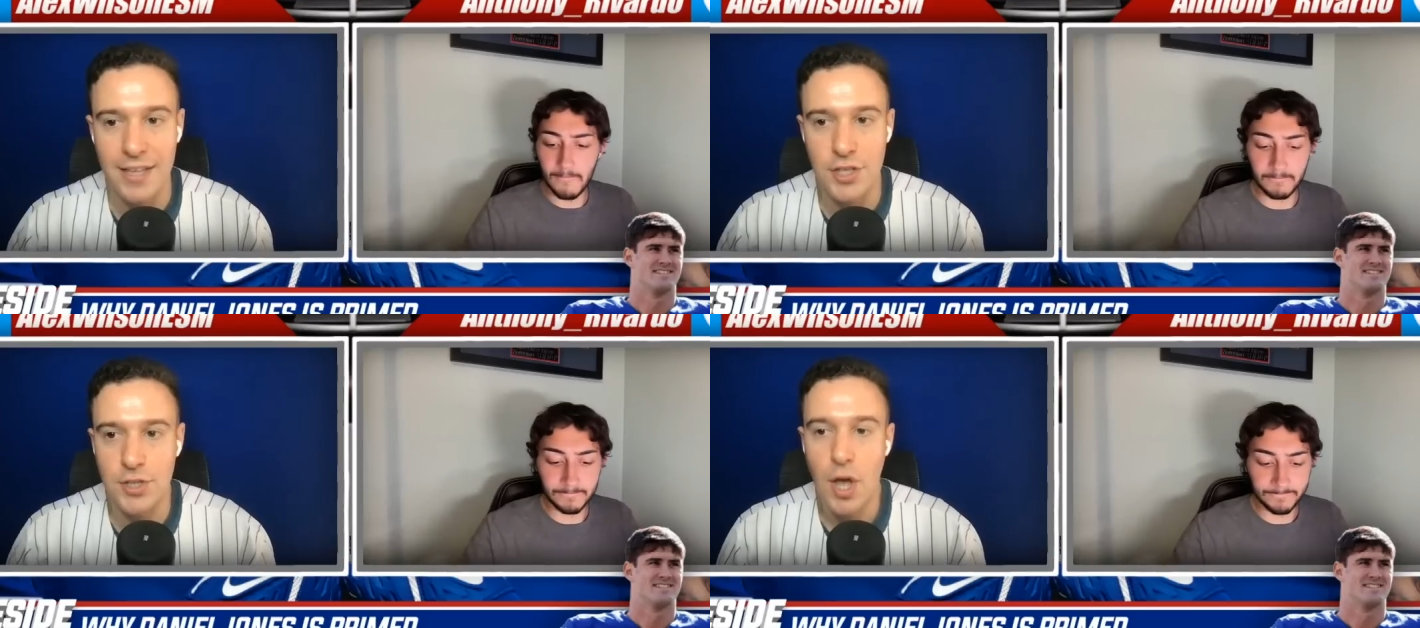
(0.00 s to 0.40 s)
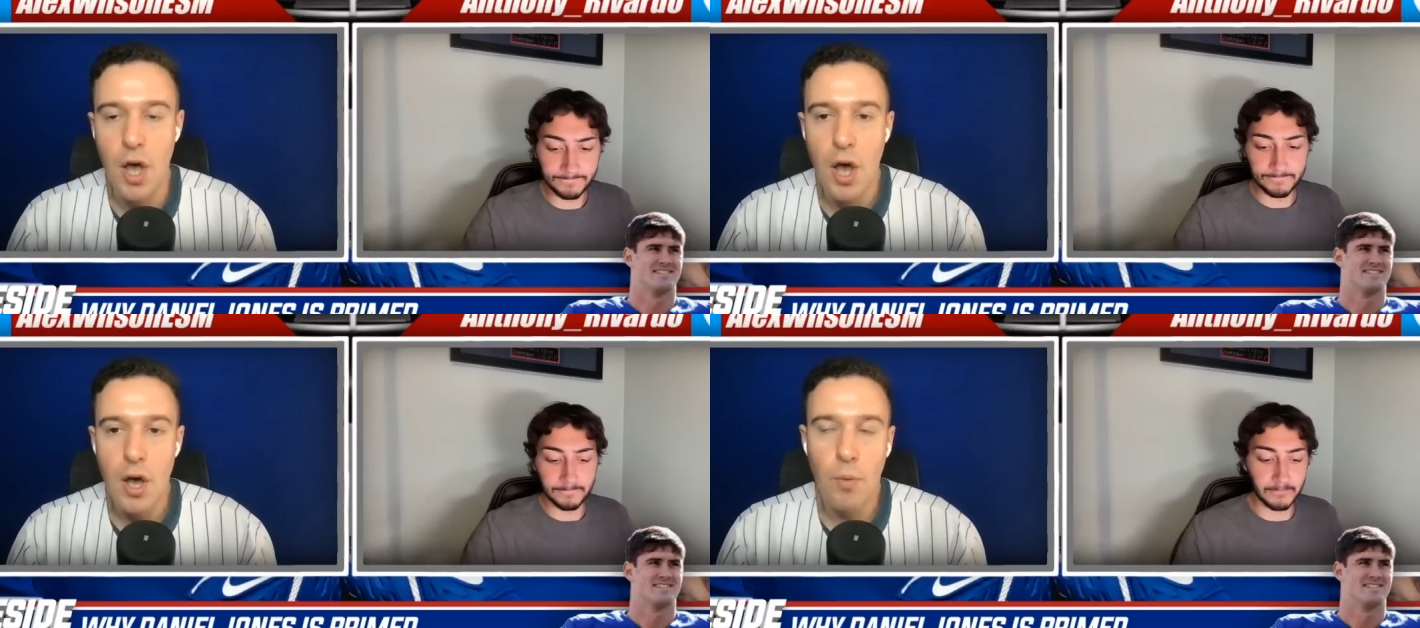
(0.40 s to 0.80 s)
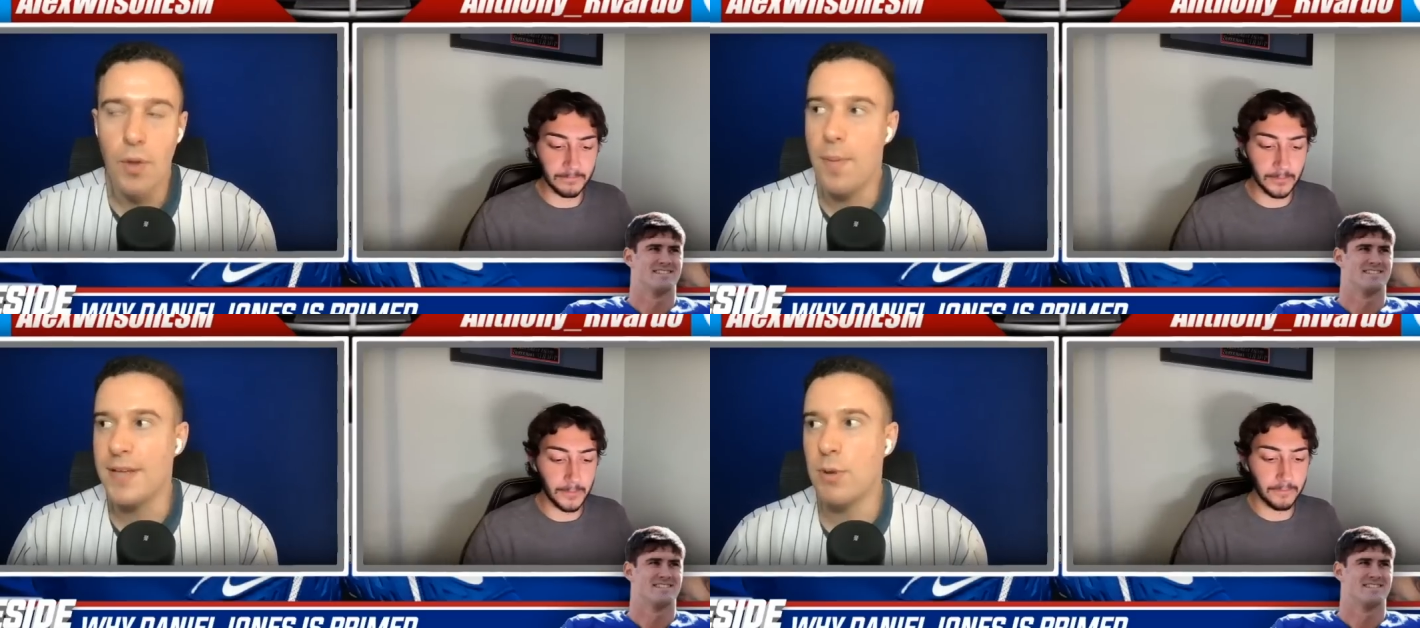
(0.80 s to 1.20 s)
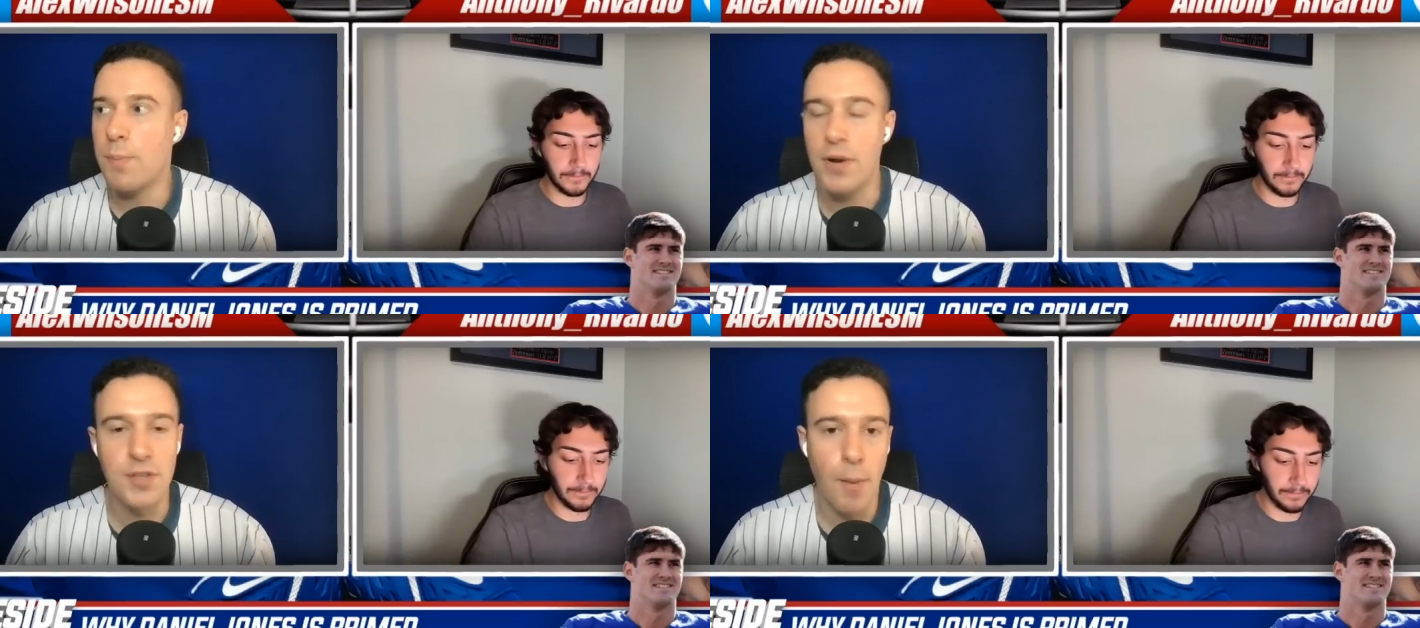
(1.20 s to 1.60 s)
Speaker 1: It's just what the best way to
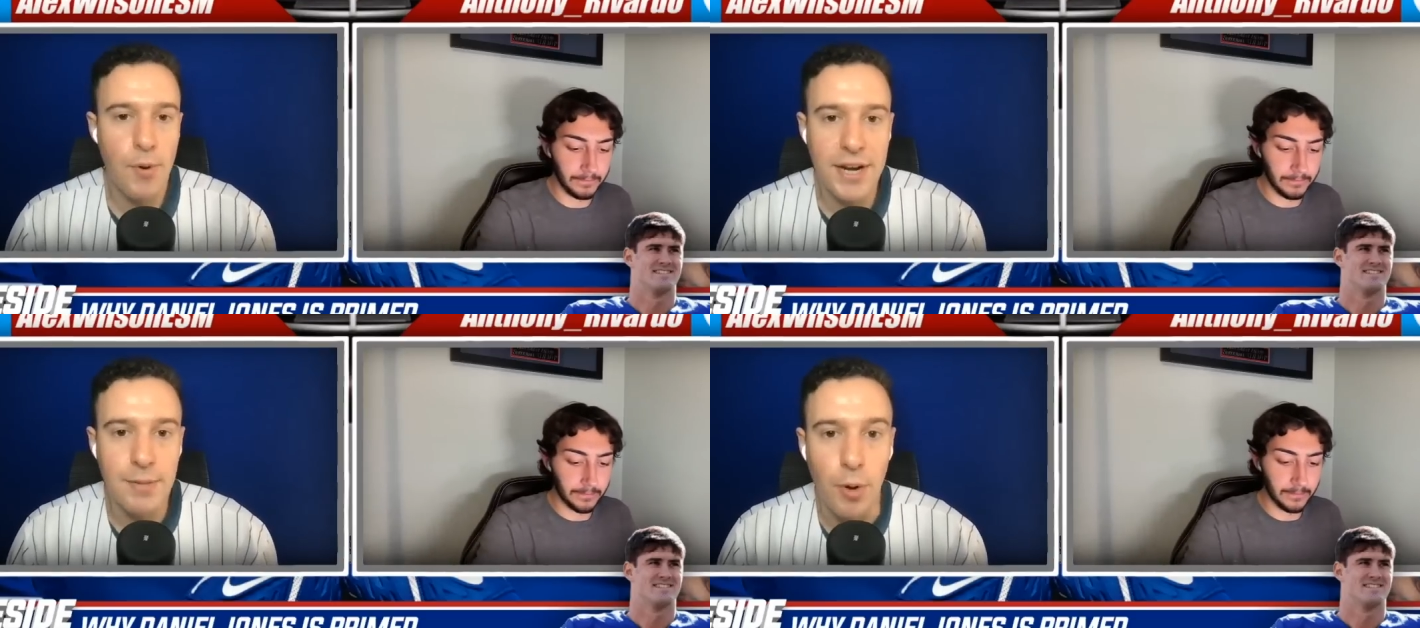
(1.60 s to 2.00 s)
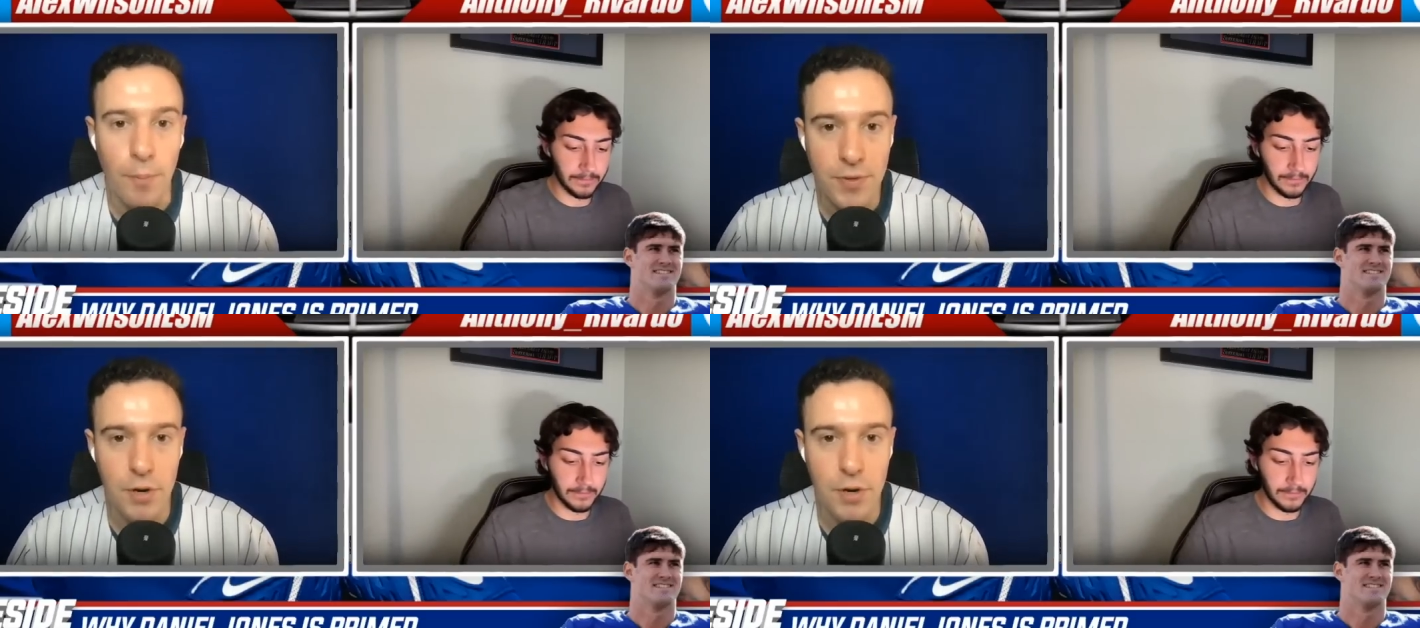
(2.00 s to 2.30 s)
put it is unpredictable.